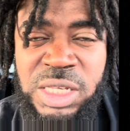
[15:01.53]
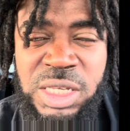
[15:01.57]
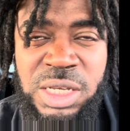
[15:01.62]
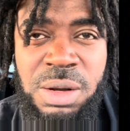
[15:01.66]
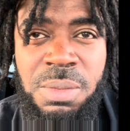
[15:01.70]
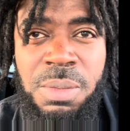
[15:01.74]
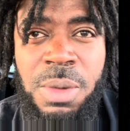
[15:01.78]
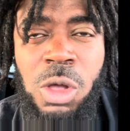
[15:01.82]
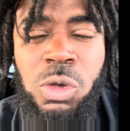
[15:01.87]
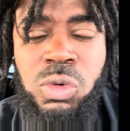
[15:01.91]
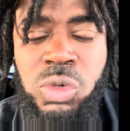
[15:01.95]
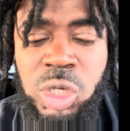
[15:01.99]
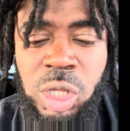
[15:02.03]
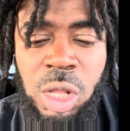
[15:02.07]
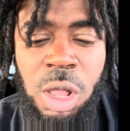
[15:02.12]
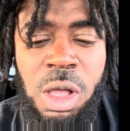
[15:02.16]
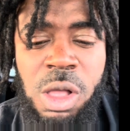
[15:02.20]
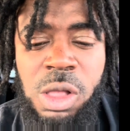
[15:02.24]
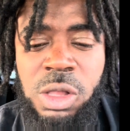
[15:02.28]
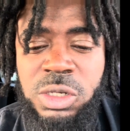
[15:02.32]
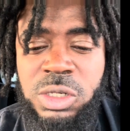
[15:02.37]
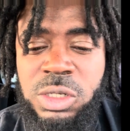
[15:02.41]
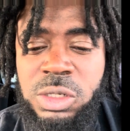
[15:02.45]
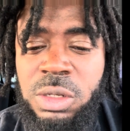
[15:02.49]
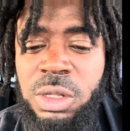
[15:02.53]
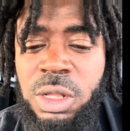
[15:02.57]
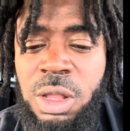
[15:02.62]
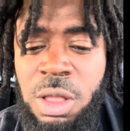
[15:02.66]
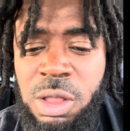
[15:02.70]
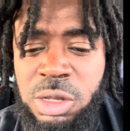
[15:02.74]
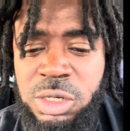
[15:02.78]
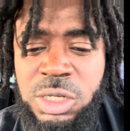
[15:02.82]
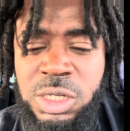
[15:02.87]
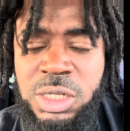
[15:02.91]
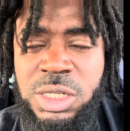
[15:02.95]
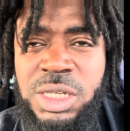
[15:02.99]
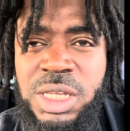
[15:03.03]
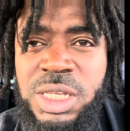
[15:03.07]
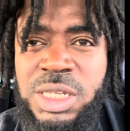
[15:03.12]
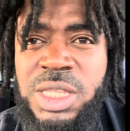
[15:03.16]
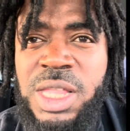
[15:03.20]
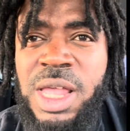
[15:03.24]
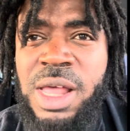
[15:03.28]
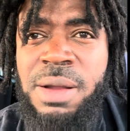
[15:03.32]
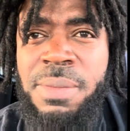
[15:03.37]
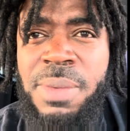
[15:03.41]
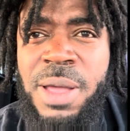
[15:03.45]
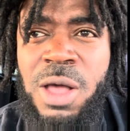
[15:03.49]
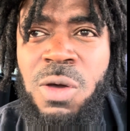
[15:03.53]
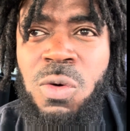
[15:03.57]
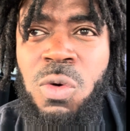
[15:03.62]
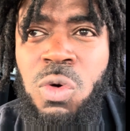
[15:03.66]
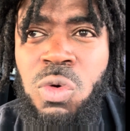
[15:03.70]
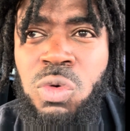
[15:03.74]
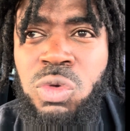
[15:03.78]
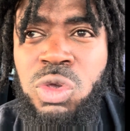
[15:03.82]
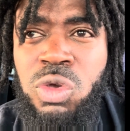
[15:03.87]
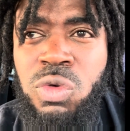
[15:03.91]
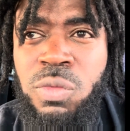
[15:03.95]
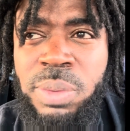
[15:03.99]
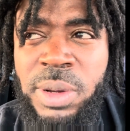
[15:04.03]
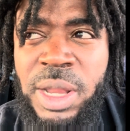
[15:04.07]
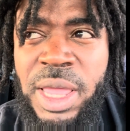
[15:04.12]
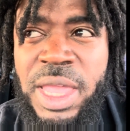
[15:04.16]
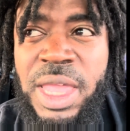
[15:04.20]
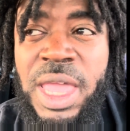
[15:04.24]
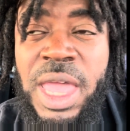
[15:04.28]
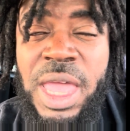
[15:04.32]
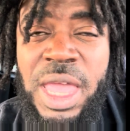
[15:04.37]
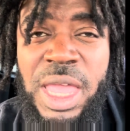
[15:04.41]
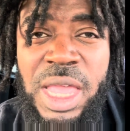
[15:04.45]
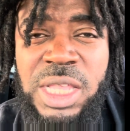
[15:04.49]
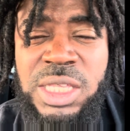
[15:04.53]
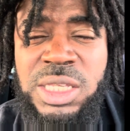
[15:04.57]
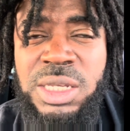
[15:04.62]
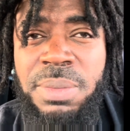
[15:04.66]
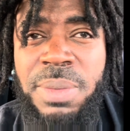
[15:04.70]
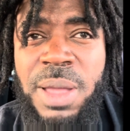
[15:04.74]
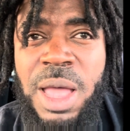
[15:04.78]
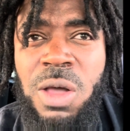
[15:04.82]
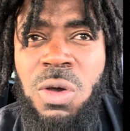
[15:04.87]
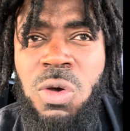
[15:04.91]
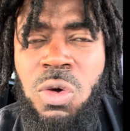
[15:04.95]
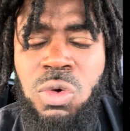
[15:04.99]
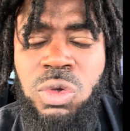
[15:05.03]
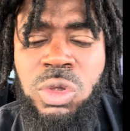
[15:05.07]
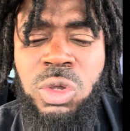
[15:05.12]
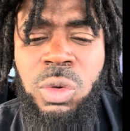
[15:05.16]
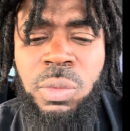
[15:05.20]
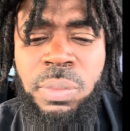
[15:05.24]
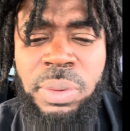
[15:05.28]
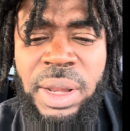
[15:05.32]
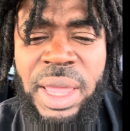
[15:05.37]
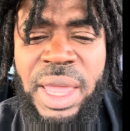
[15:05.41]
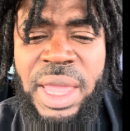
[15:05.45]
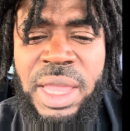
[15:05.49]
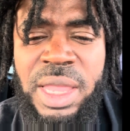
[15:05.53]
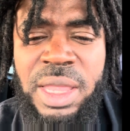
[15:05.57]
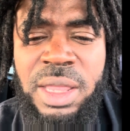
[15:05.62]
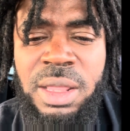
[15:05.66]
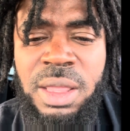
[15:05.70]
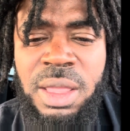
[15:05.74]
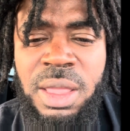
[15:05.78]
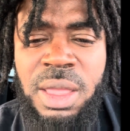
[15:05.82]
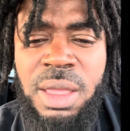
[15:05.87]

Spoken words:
and the most losses. It's not about who you play. It's about who you played.